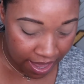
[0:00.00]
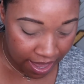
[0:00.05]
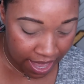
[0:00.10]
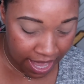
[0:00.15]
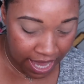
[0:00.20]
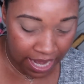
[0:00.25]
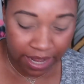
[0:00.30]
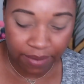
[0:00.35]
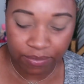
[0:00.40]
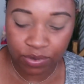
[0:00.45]

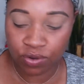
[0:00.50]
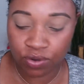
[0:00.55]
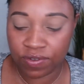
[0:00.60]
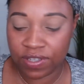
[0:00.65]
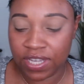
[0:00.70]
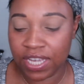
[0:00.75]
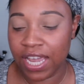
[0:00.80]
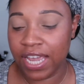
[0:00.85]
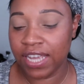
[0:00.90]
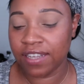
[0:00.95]
And I'm
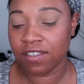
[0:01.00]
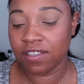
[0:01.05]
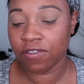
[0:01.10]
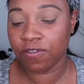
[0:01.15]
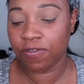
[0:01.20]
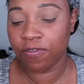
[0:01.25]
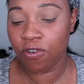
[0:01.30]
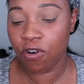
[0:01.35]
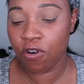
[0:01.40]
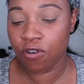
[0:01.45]
using a
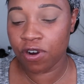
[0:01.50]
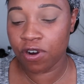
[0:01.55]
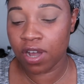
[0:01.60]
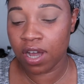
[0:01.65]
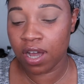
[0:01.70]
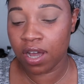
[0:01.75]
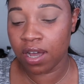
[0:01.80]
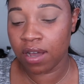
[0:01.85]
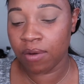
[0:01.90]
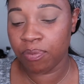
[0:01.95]

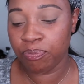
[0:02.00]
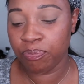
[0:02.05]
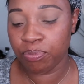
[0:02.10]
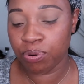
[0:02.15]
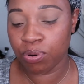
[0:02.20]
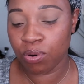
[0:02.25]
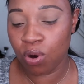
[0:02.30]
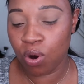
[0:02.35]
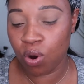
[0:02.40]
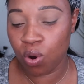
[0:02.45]
Sephora
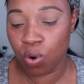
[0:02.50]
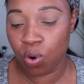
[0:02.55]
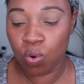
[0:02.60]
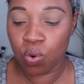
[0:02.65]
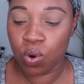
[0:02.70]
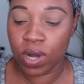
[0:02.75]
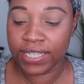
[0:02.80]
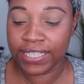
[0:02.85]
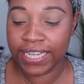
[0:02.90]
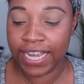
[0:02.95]

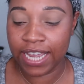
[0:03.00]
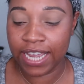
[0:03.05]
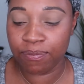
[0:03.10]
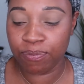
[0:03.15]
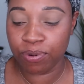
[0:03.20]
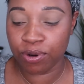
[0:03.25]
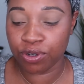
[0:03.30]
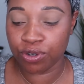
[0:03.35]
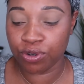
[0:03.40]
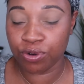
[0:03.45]
Pro
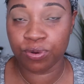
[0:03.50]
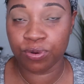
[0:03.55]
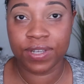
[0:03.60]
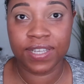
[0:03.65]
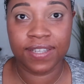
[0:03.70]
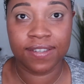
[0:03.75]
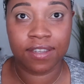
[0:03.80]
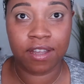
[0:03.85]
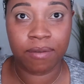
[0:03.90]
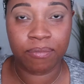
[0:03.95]
Tapered
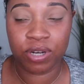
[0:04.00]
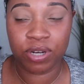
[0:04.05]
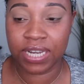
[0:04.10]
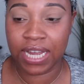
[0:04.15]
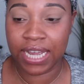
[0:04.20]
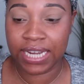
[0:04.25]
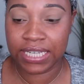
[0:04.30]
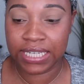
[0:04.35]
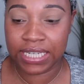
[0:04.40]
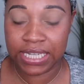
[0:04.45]
Crease number
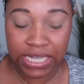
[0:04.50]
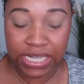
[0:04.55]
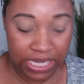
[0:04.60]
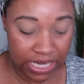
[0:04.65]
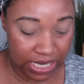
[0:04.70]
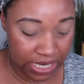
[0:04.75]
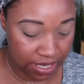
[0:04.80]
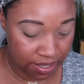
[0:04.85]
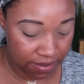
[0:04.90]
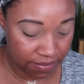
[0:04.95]

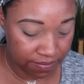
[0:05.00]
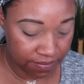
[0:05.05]
19.